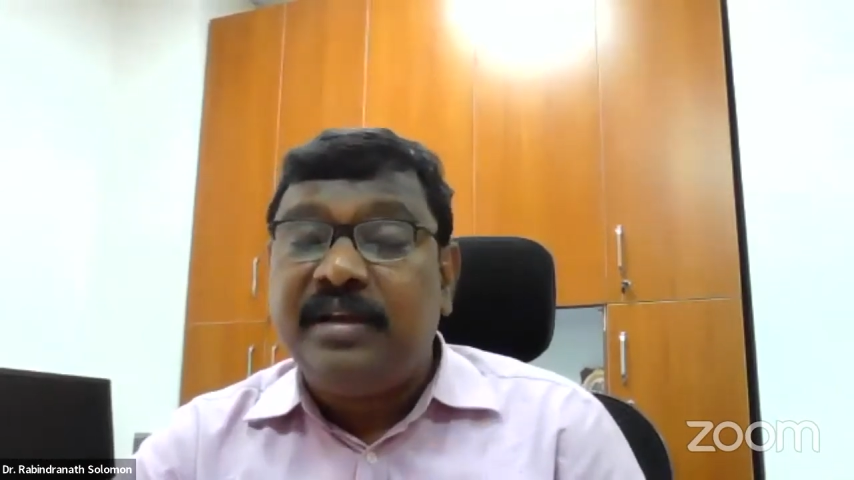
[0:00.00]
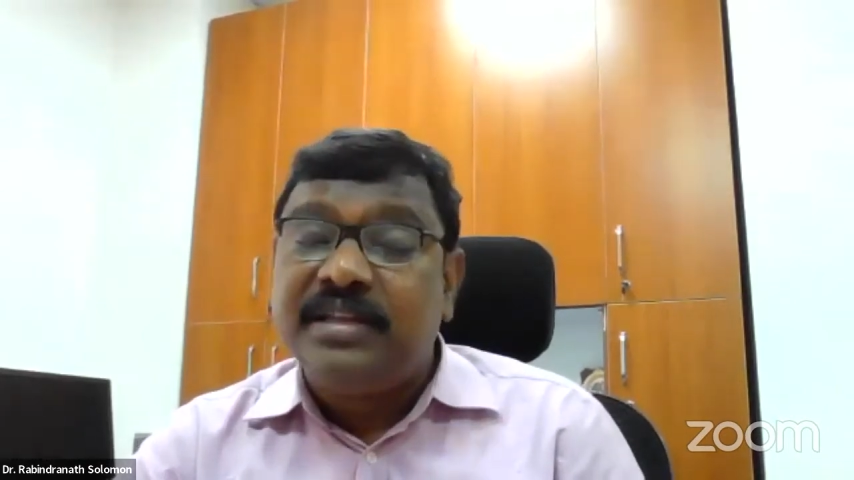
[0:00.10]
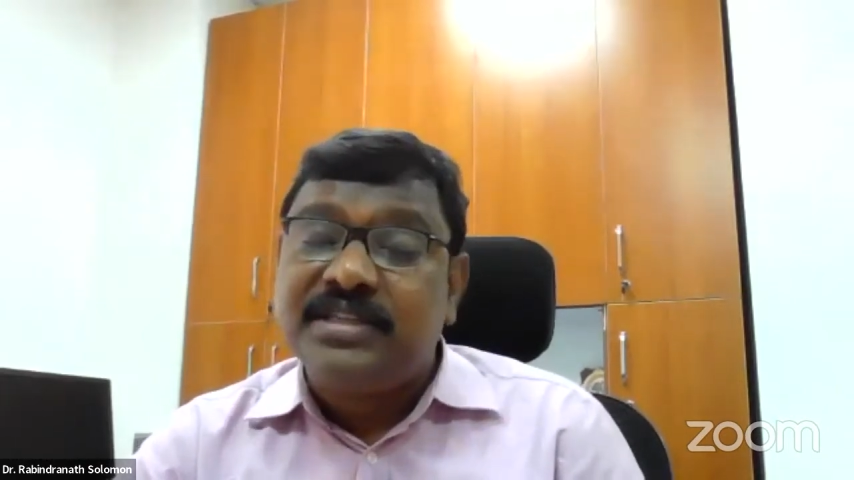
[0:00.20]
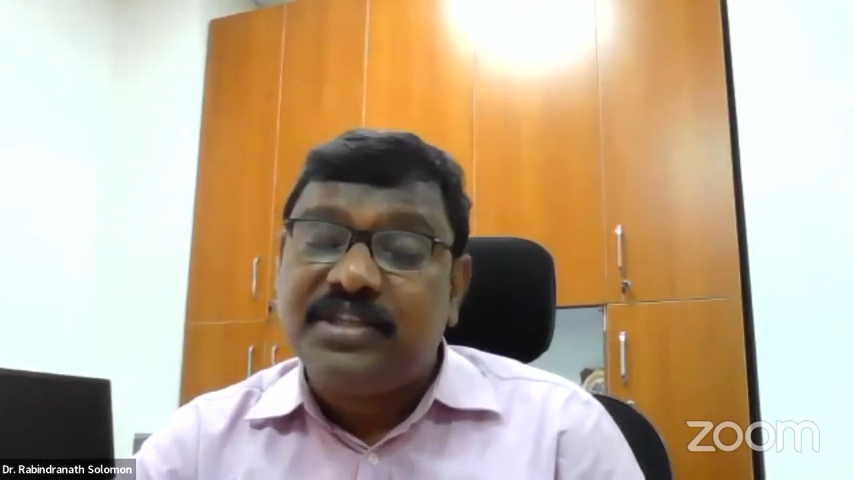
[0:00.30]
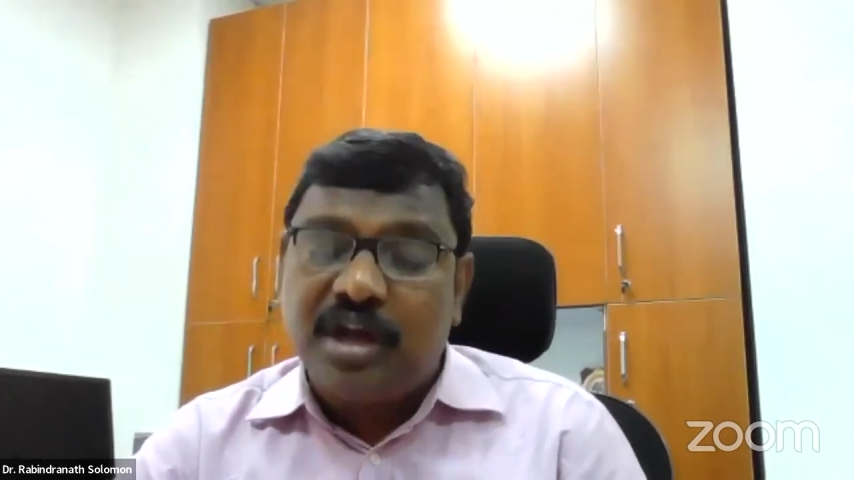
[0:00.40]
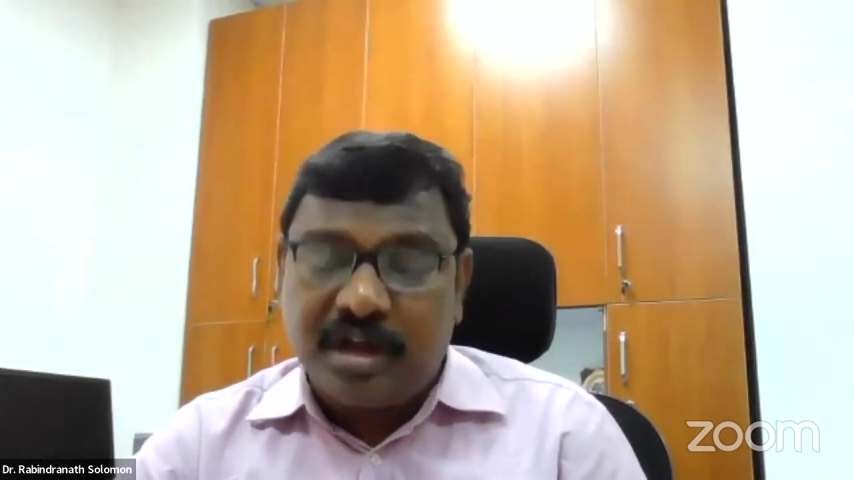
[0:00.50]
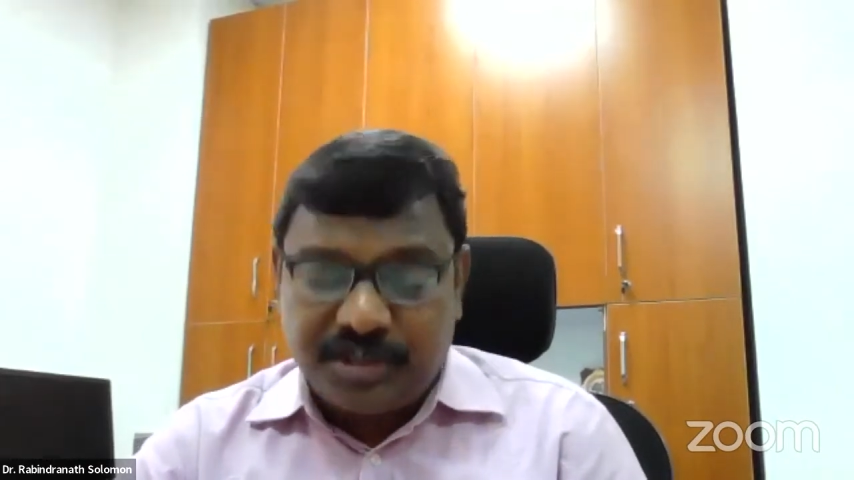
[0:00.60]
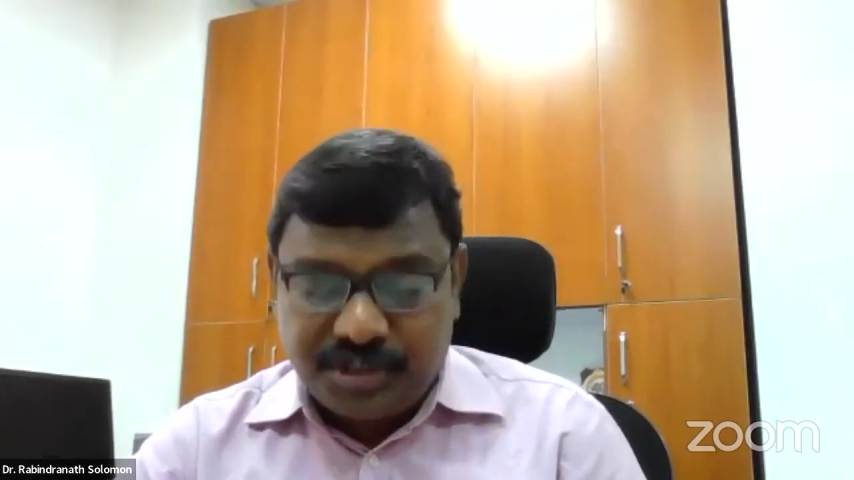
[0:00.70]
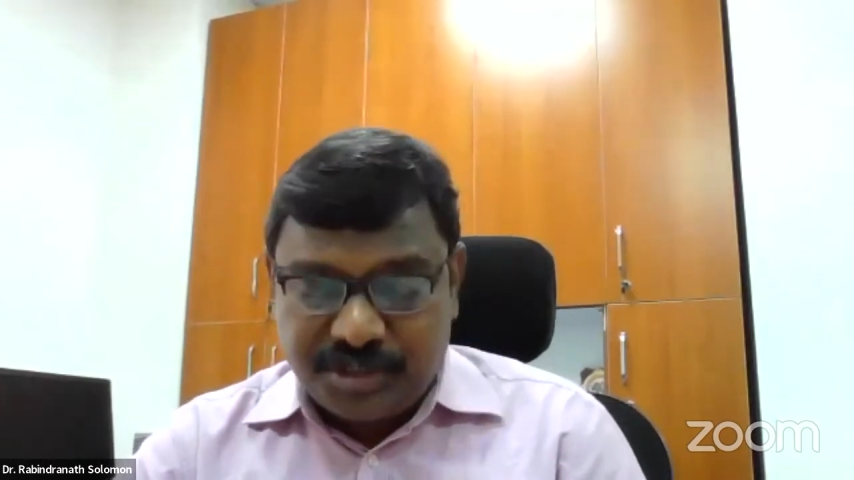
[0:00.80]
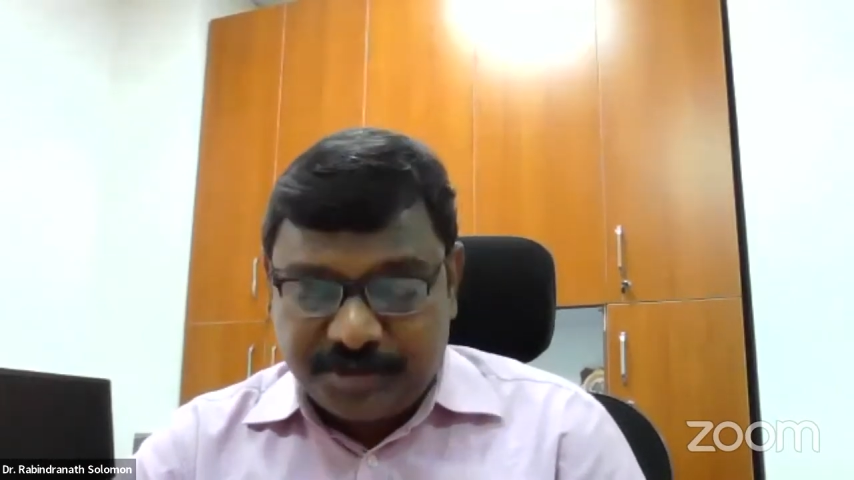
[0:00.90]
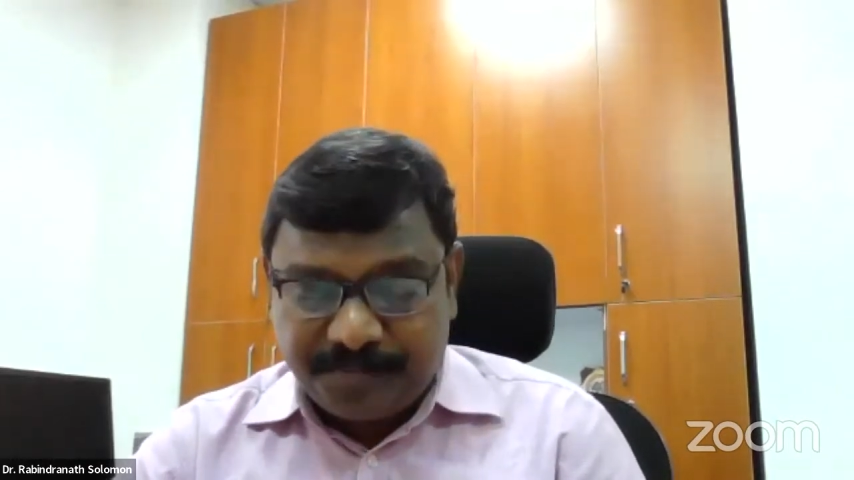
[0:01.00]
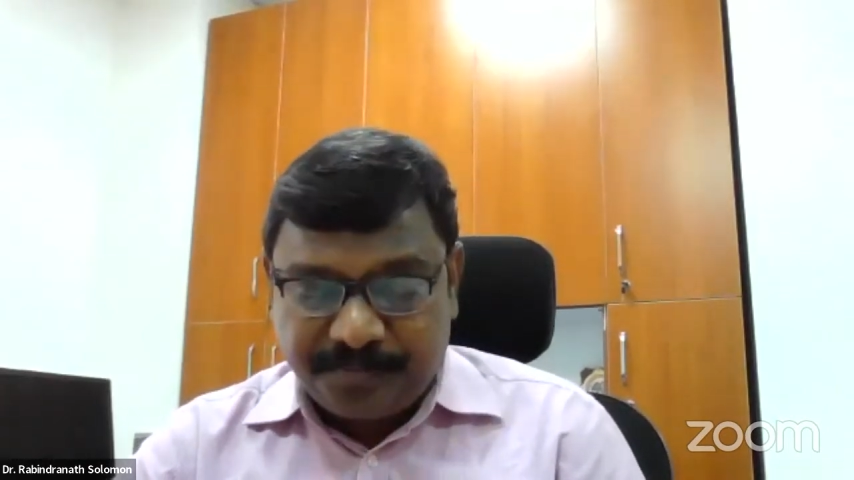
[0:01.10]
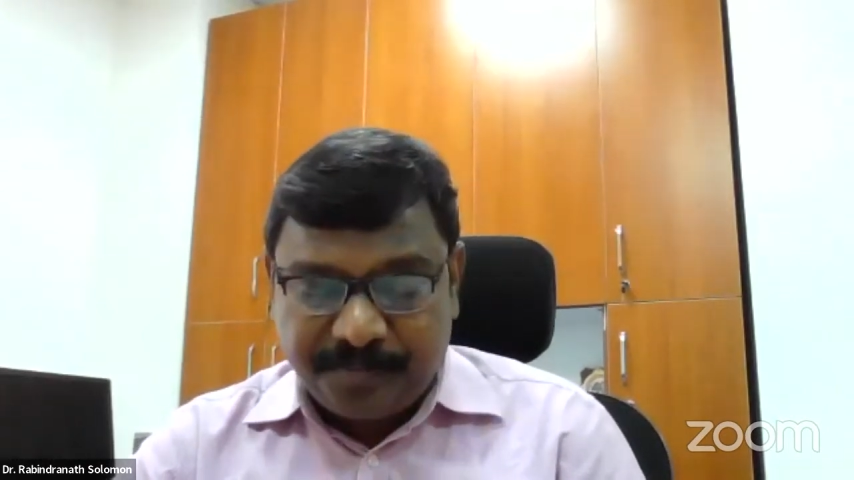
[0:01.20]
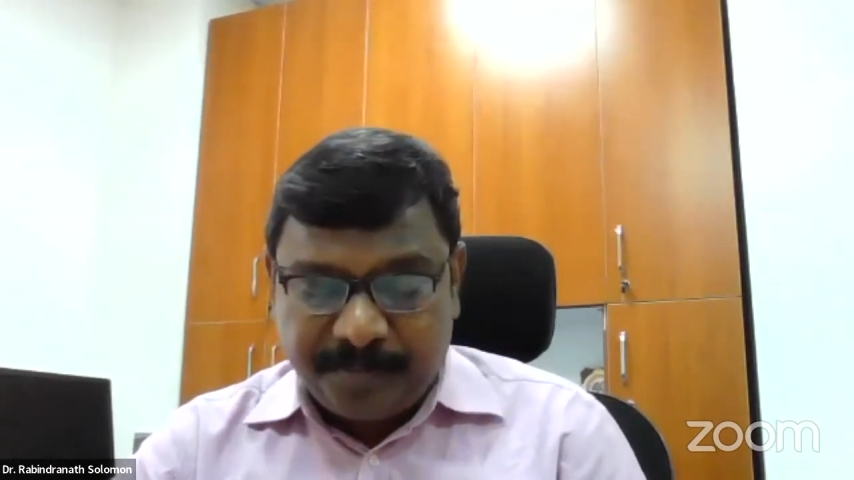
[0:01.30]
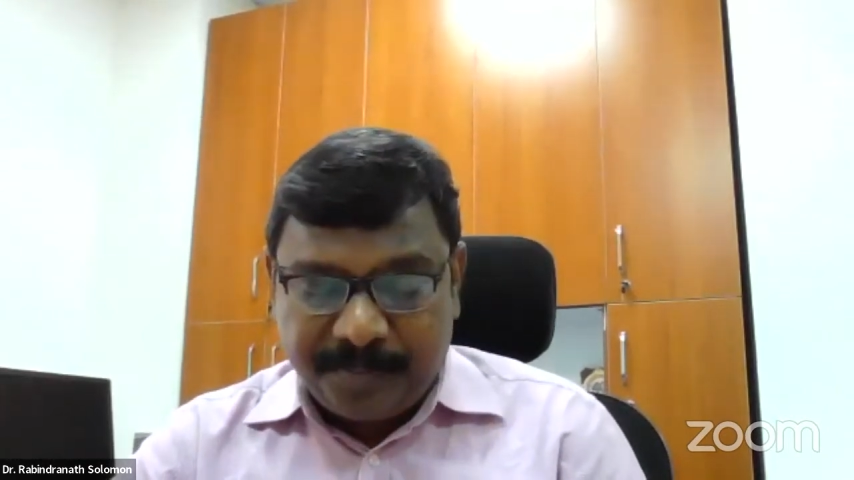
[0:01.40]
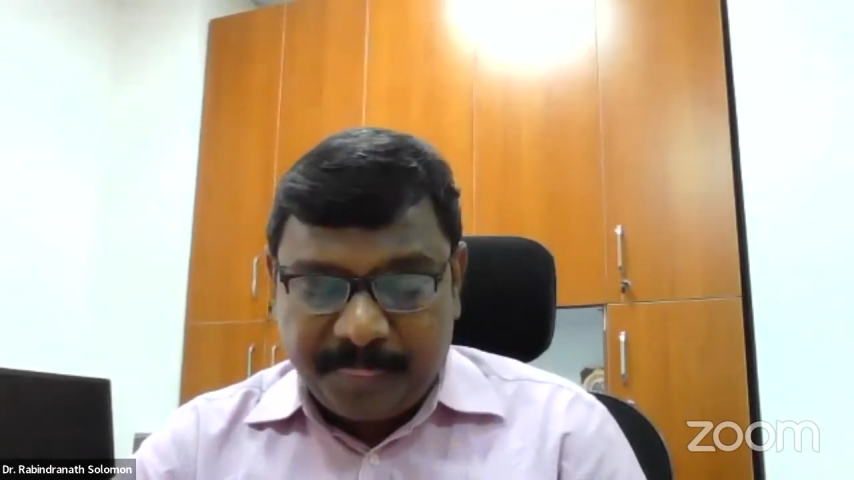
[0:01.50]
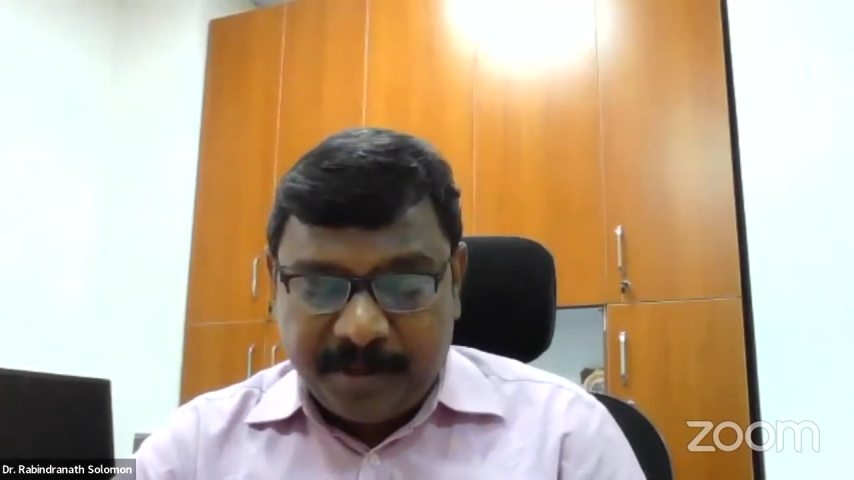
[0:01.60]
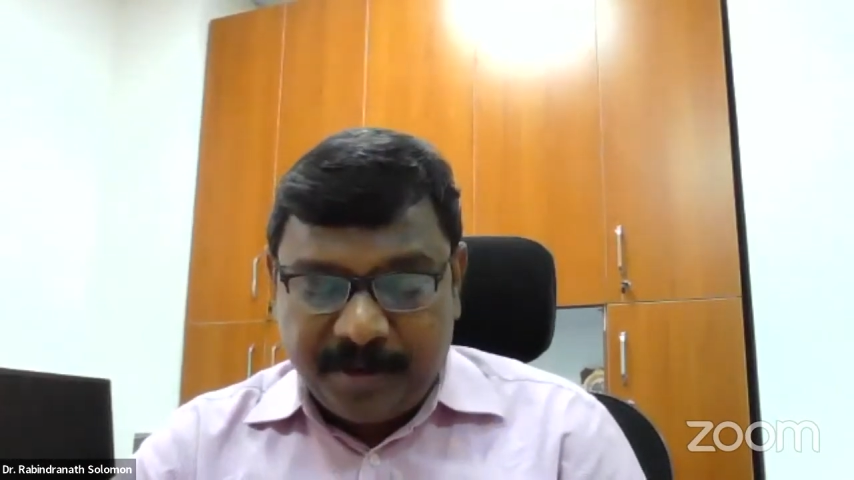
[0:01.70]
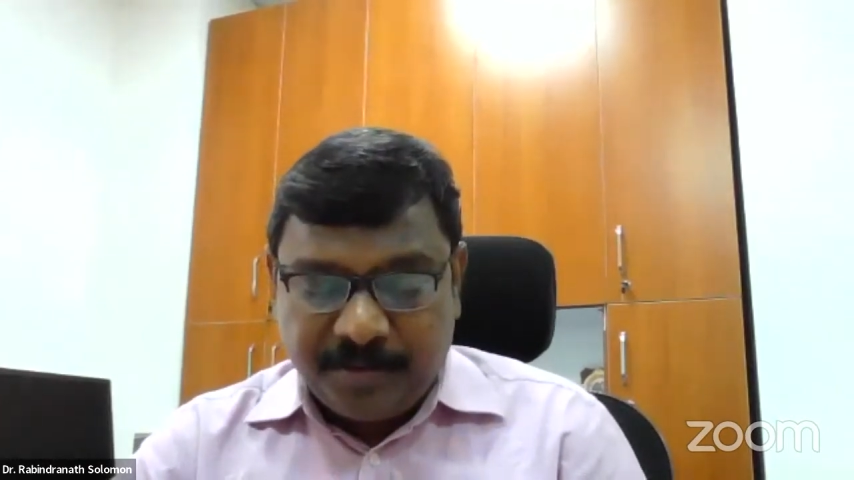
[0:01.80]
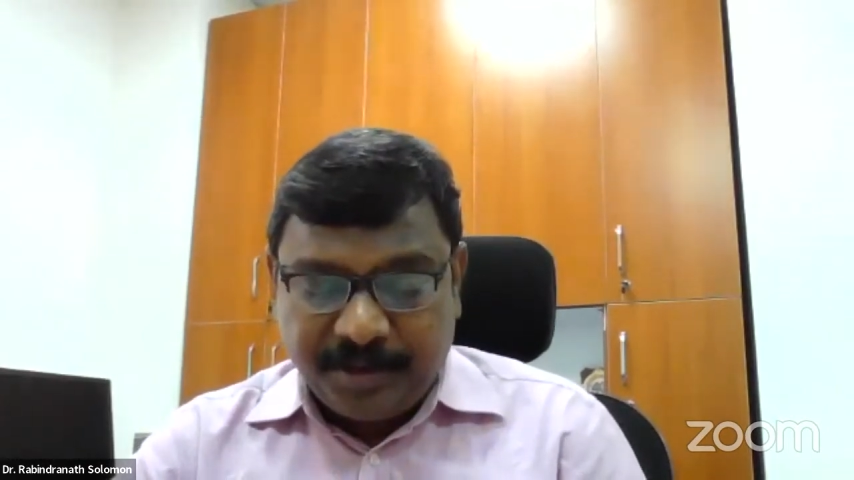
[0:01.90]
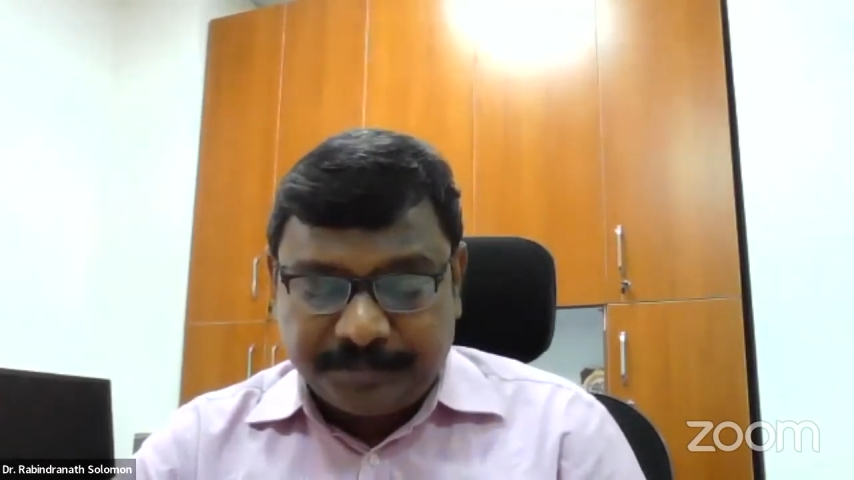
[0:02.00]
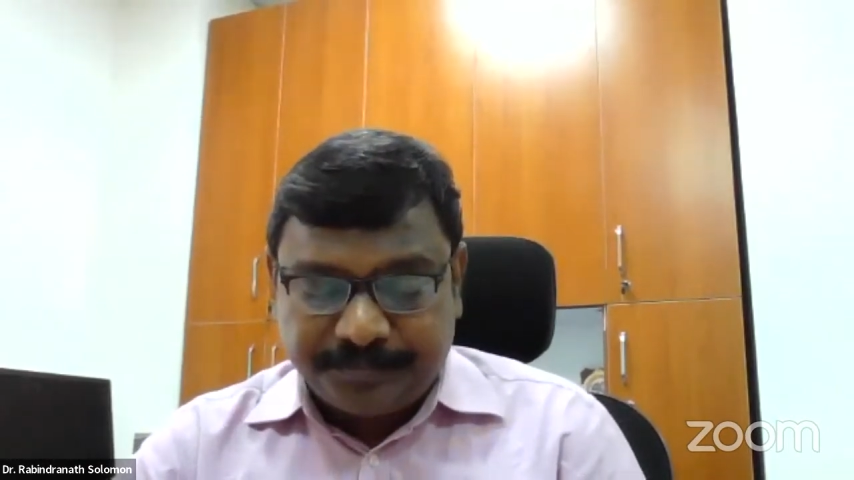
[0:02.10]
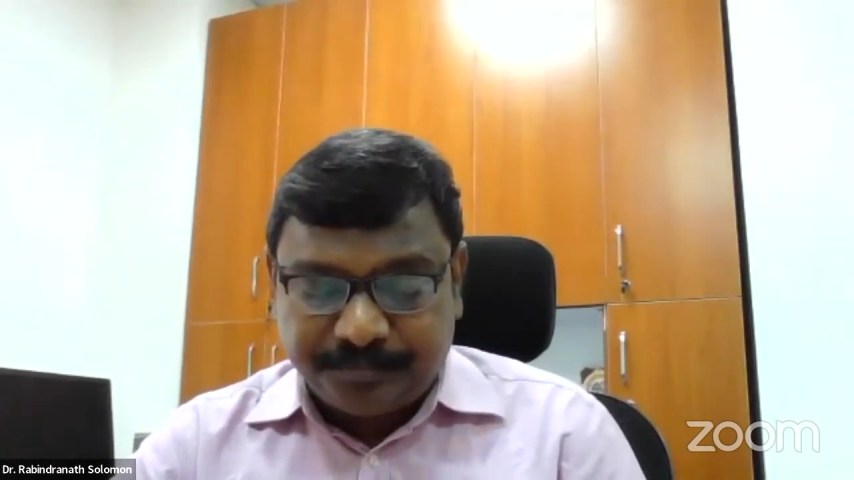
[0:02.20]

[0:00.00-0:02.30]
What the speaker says: discharged. Okay.